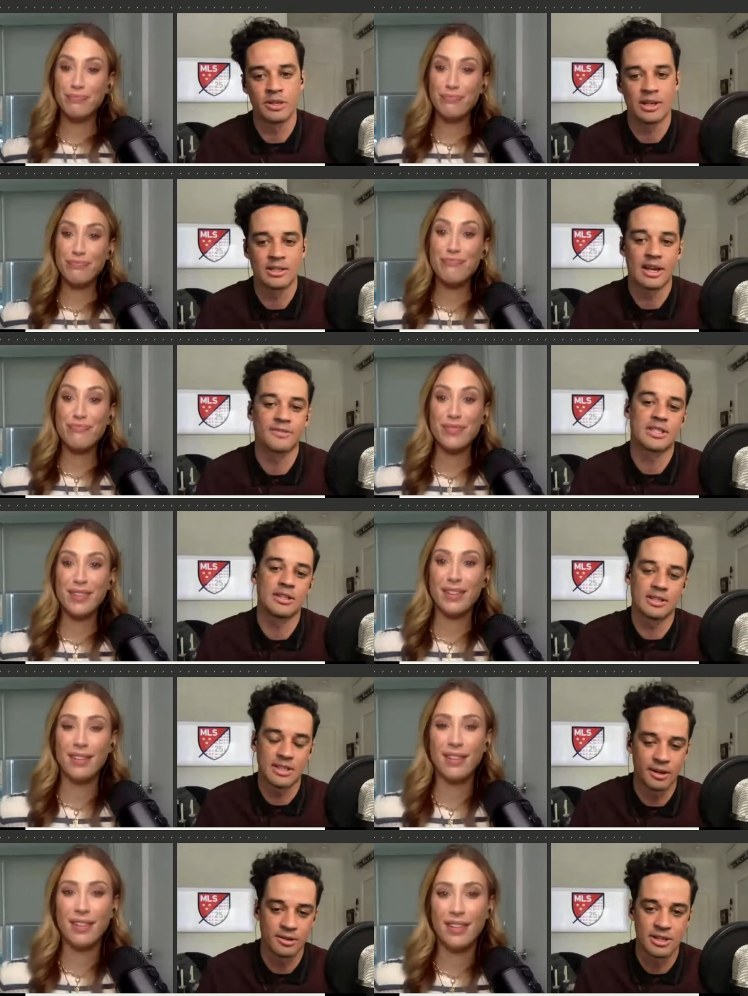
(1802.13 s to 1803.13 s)
Speaker 1: because I've seen
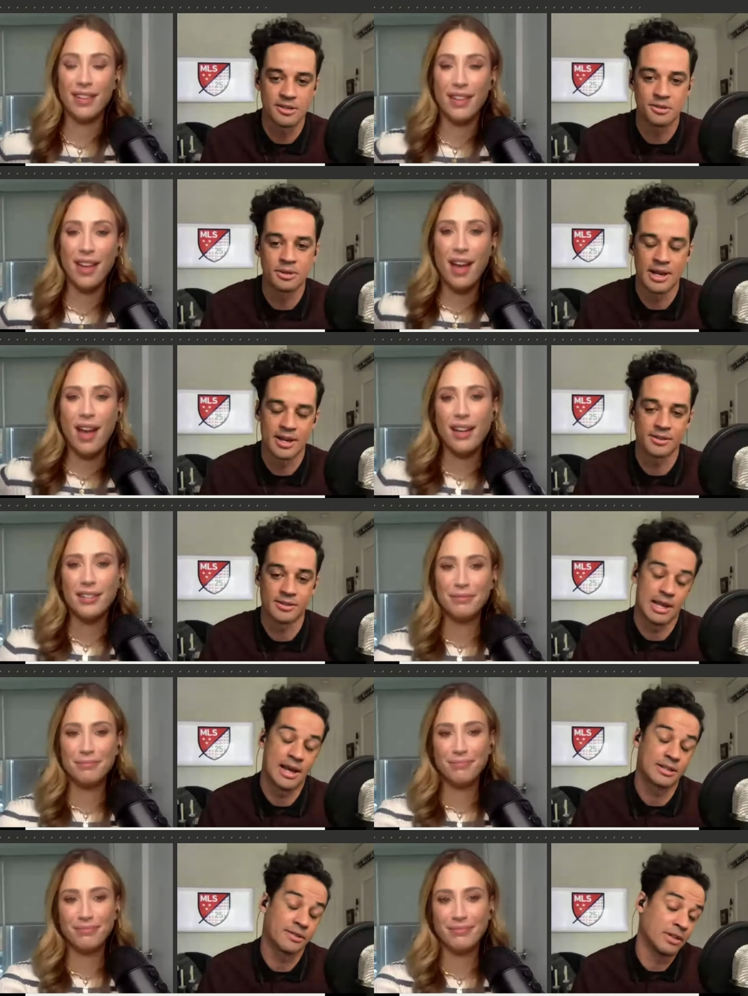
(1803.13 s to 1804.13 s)
San Jose do that as
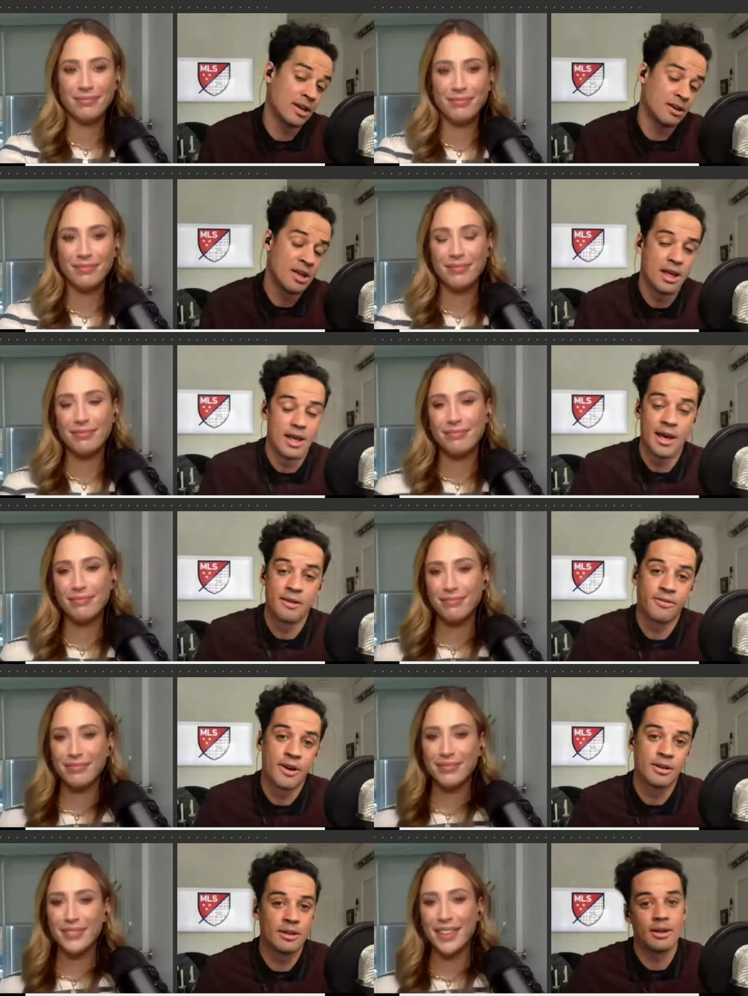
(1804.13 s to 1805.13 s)
as of late, and
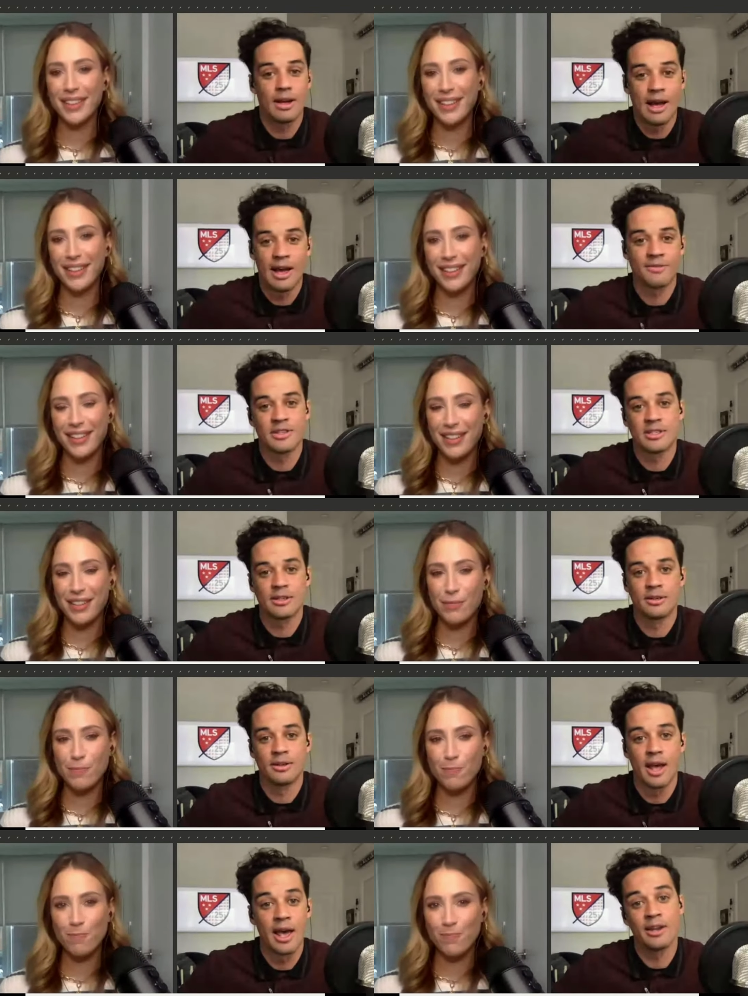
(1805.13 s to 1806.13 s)
frankly, I haven't
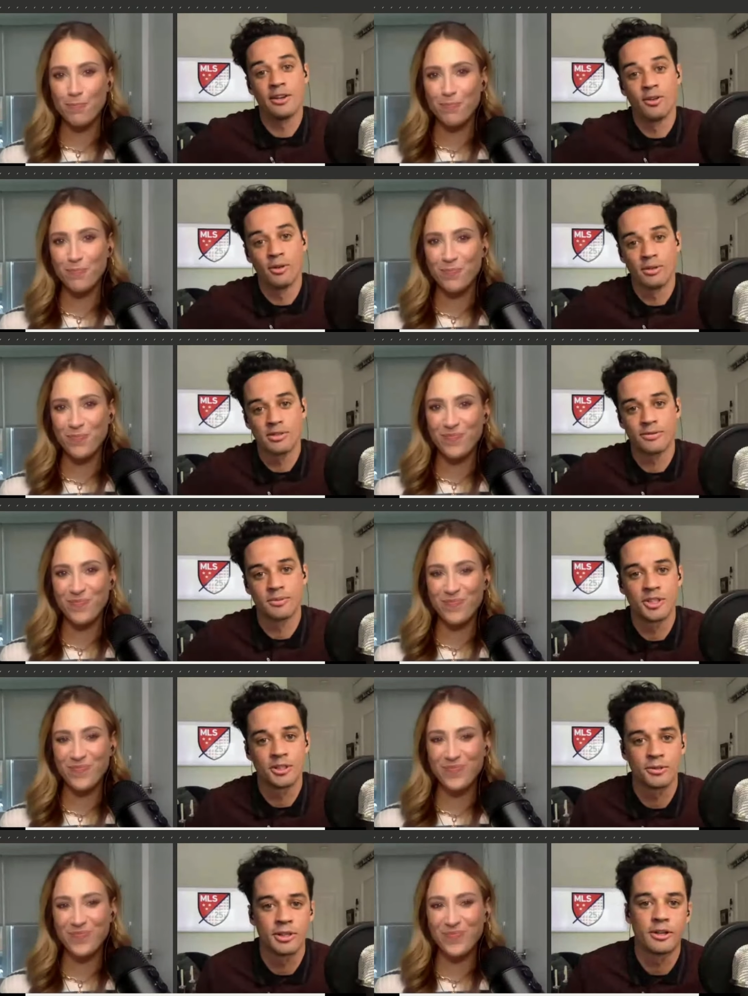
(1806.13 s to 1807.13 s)
seen any goals from
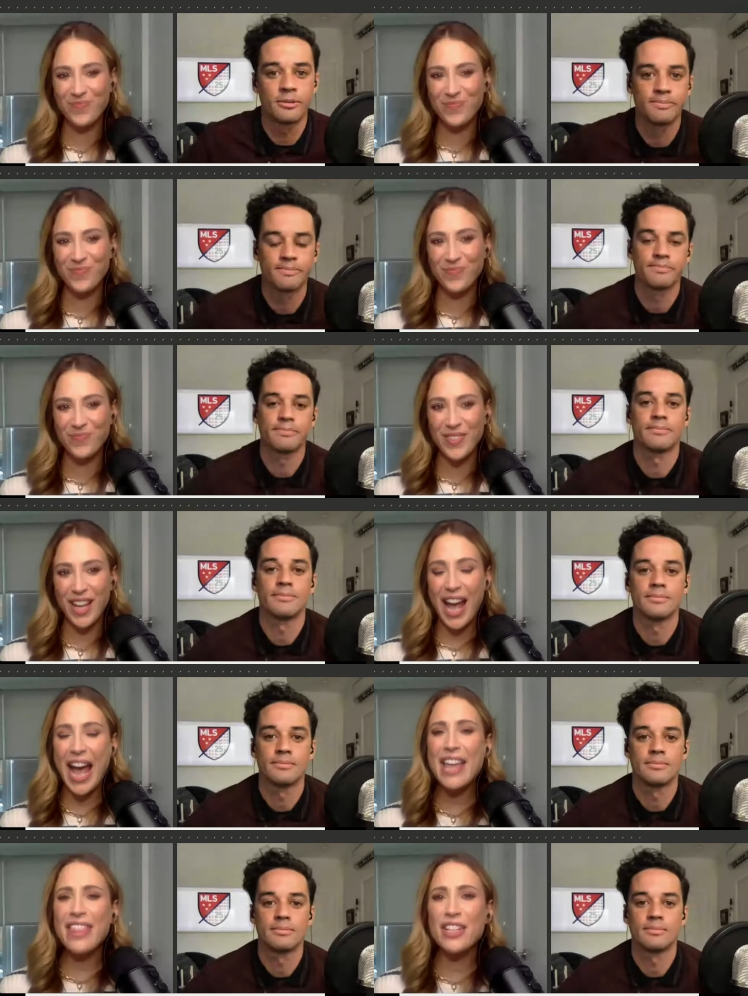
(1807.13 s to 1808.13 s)
Chicharito.
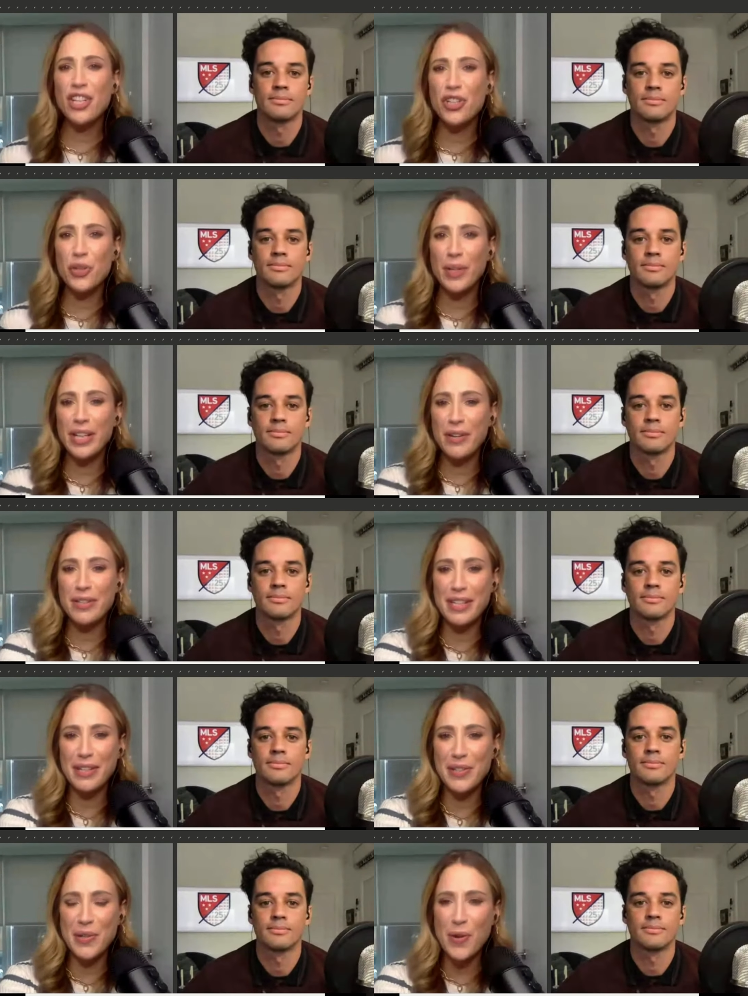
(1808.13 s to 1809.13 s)
Speaker 2: I think Chicharito is
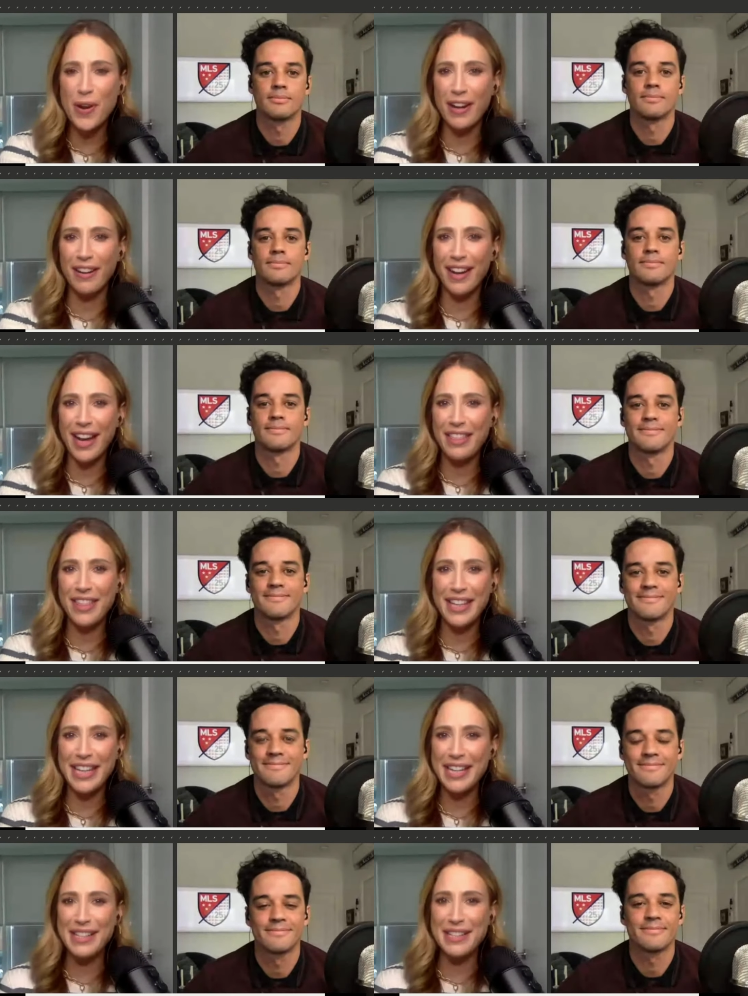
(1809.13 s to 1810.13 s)
going to score. I
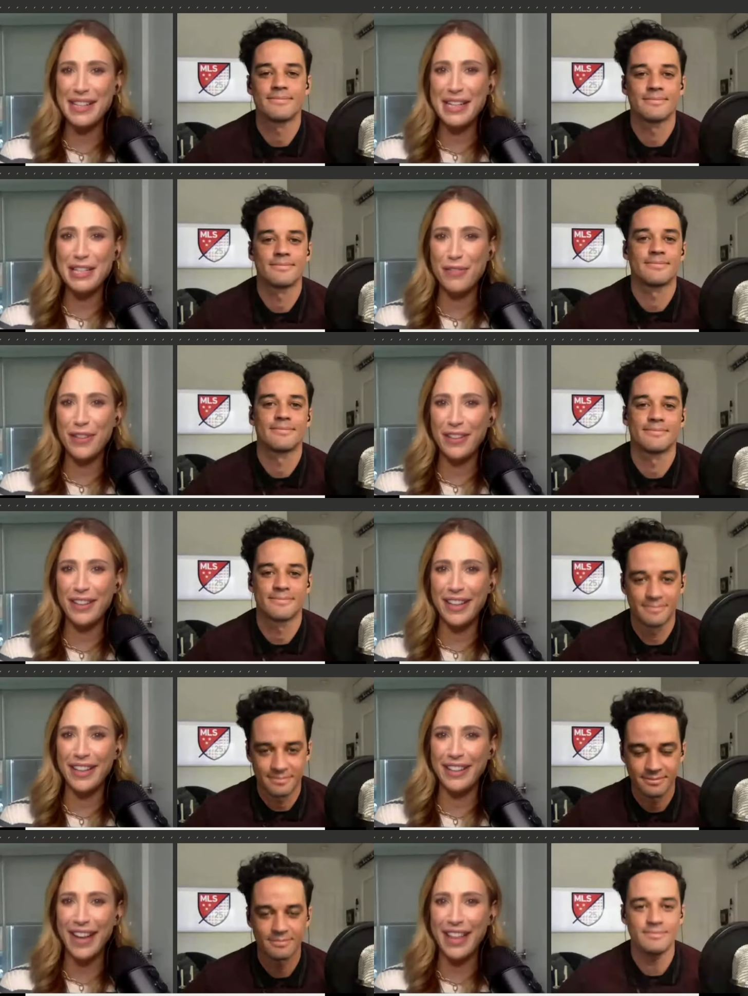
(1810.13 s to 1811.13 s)
think he's he's feeling
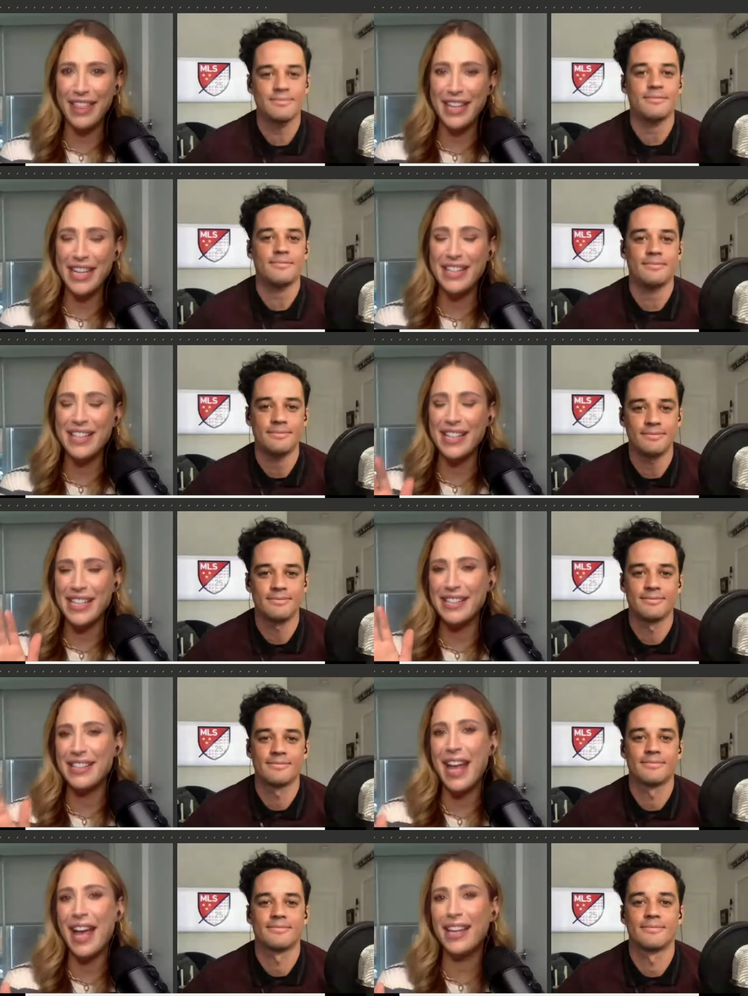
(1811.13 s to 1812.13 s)
it. I think he says
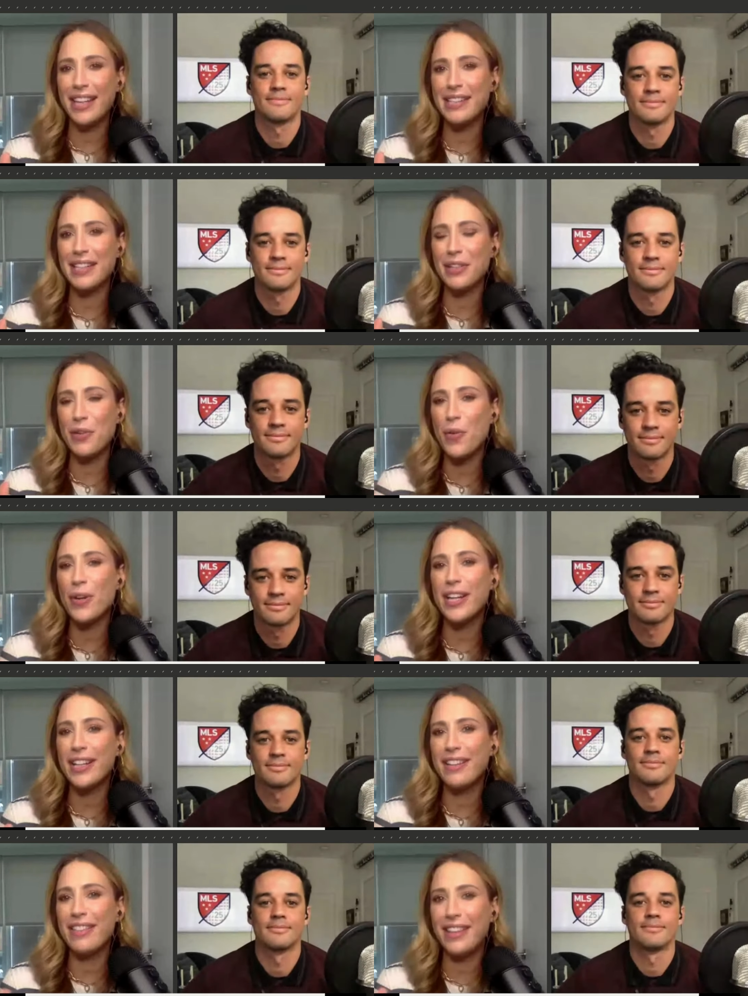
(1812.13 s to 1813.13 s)
he's not. He's
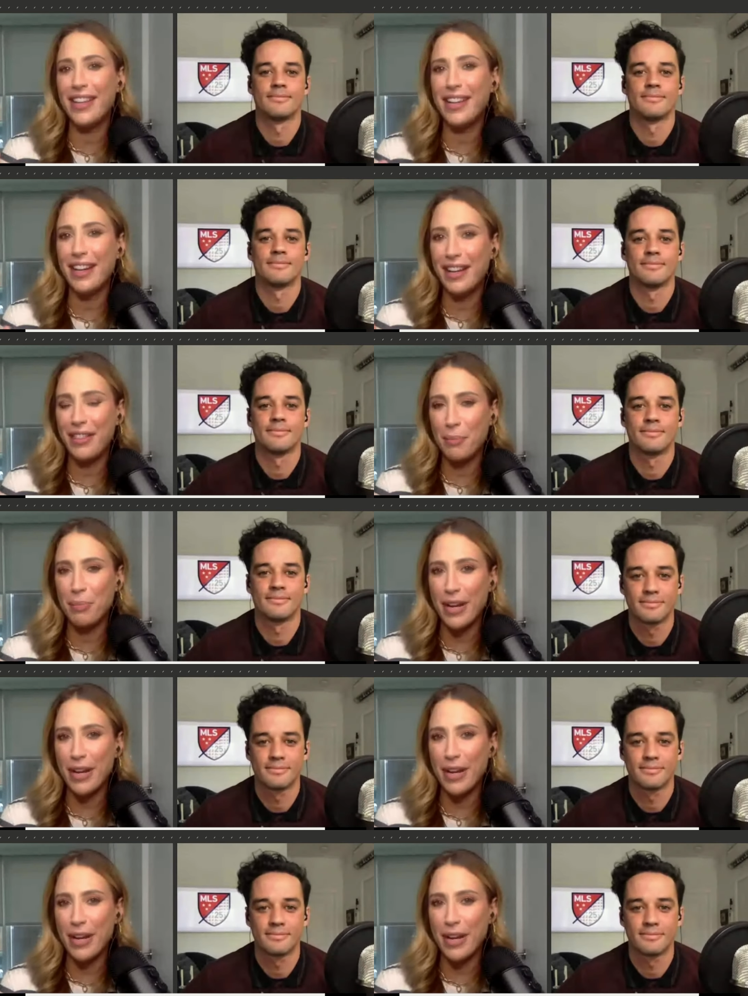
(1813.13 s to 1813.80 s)
ignoring the uh, the